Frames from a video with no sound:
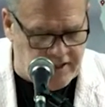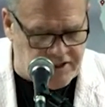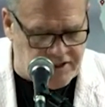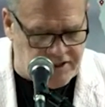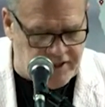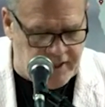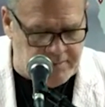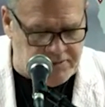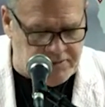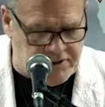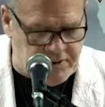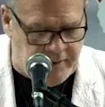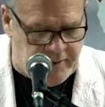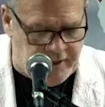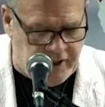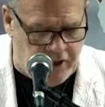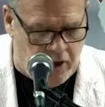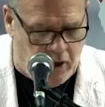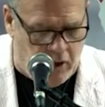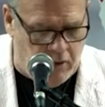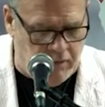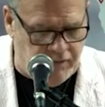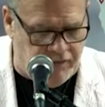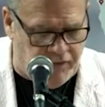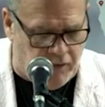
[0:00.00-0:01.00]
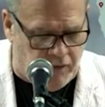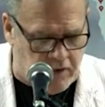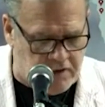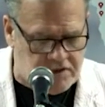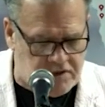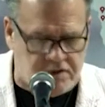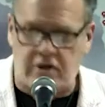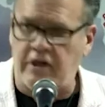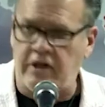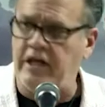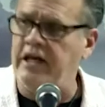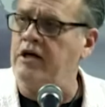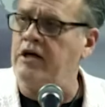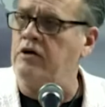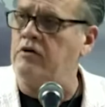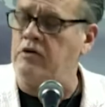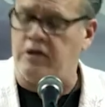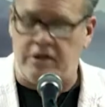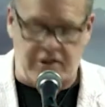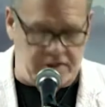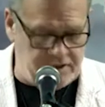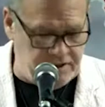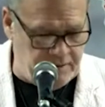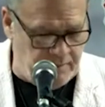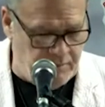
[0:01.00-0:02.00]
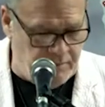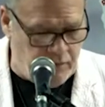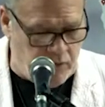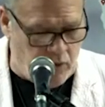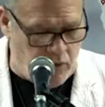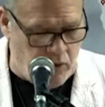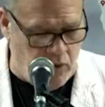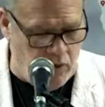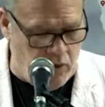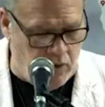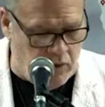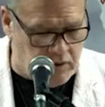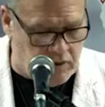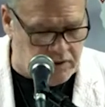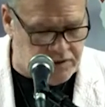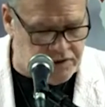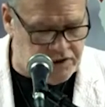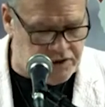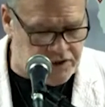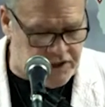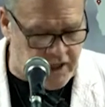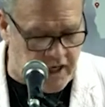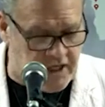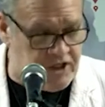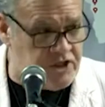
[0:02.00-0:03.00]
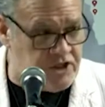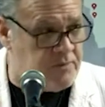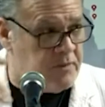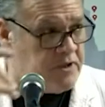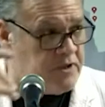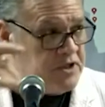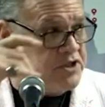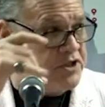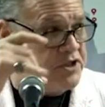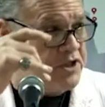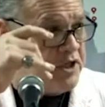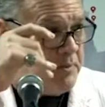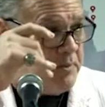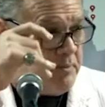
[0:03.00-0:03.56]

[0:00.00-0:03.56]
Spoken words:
seems to be known for is legalism, rules, judgments,